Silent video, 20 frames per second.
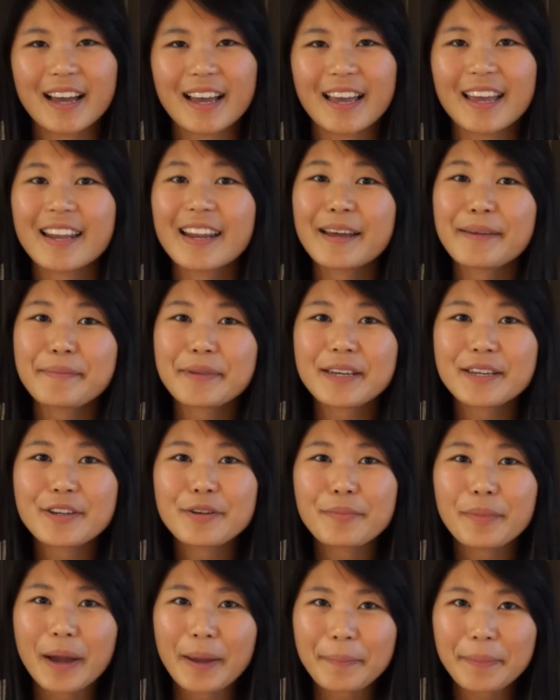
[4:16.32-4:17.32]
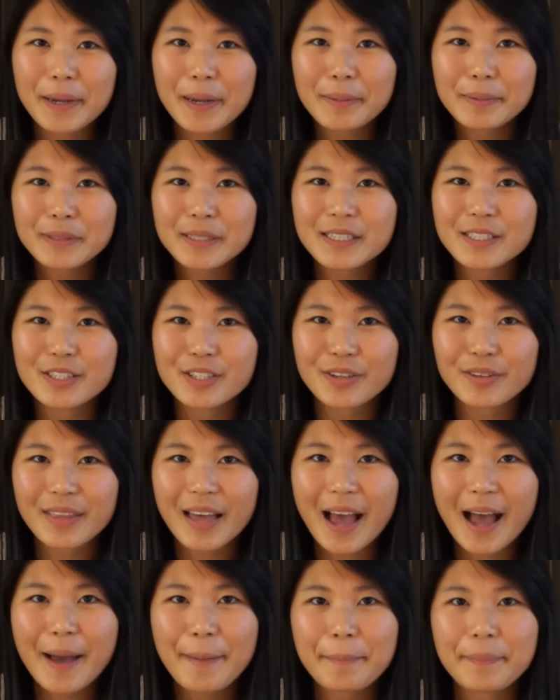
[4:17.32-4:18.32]
And I mean, you might be able to do
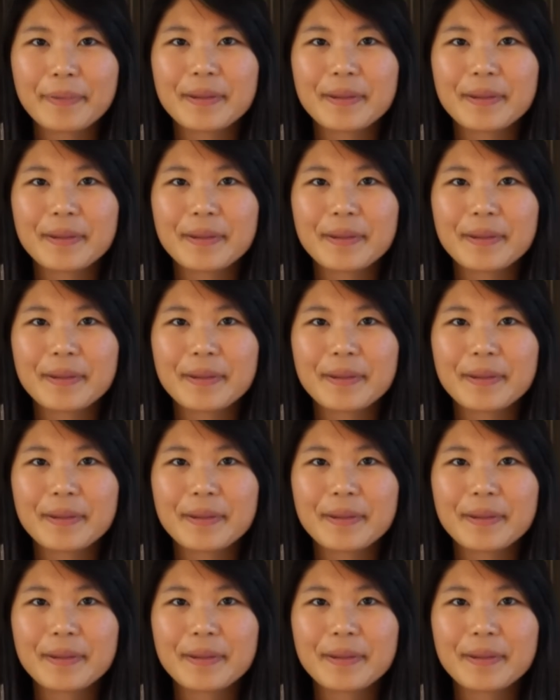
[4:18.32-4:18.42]
that,